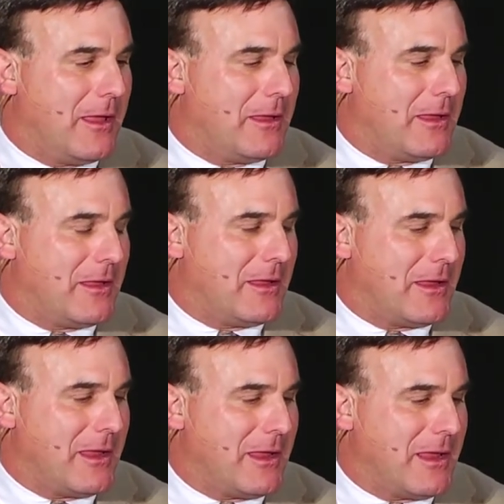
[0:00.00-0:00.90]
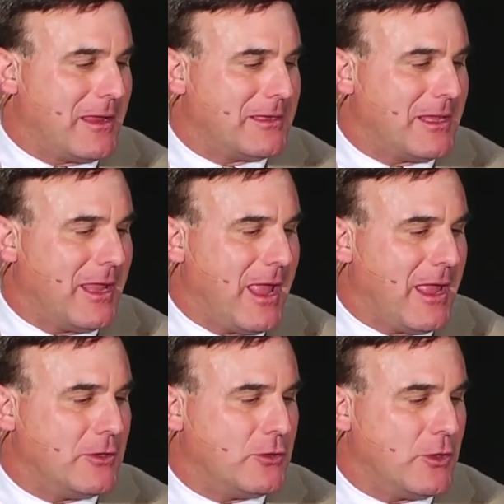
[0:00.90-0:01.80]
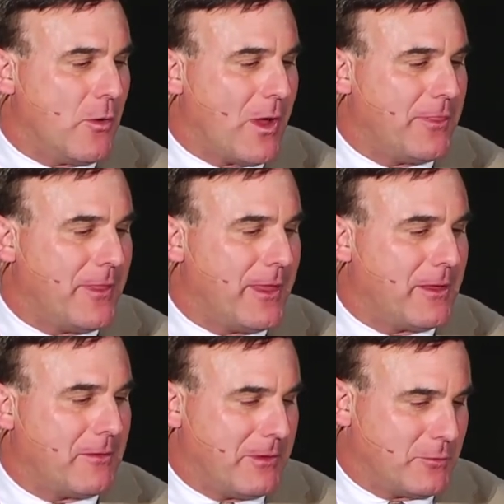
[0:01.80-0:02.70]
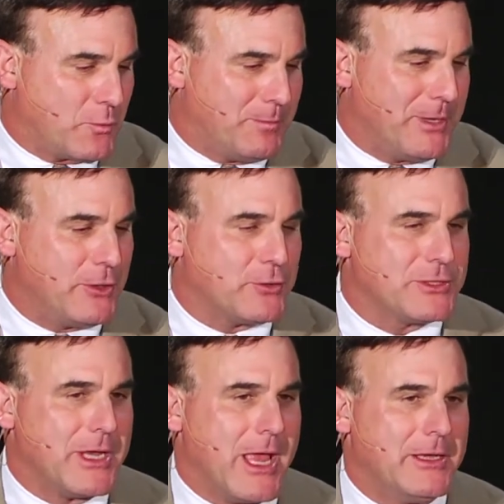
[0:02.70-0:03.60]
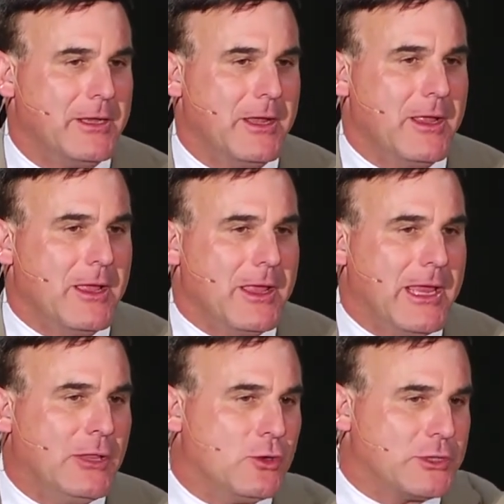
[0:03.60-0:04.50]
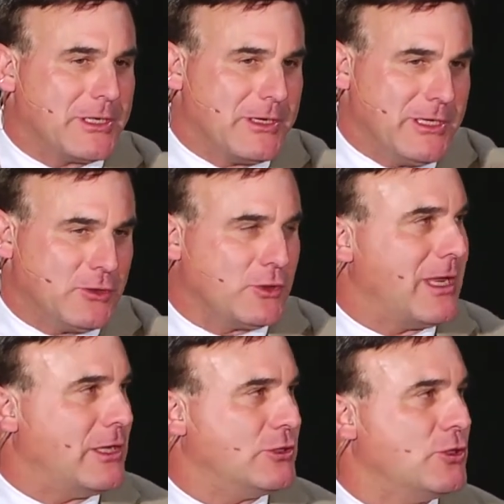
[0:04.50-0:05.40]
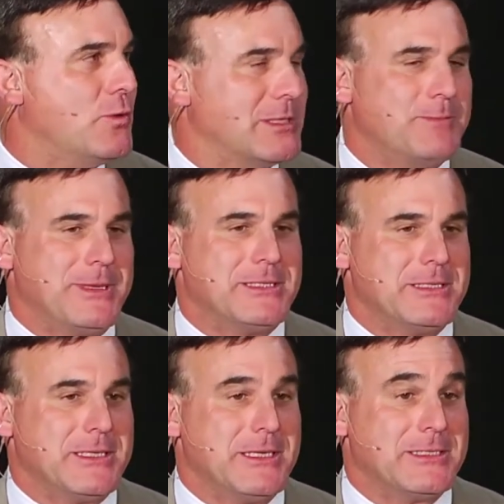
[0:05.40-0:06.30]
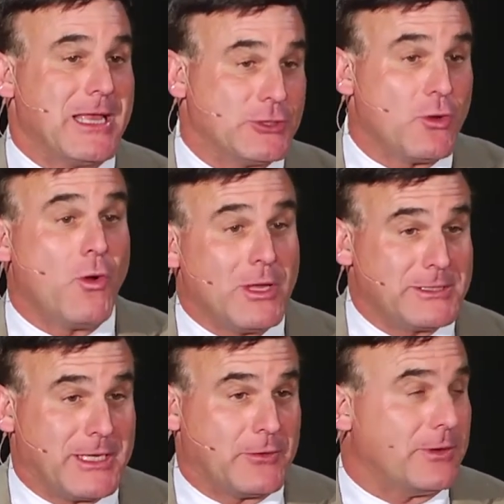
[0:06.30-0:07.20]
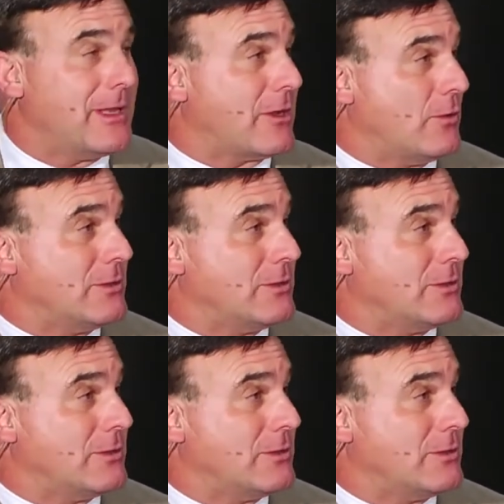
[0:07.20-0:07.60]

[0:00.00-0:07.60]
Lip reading: And again, I think, as what Peter said, he's looking at his U.S. businesses as a cost center, and that goes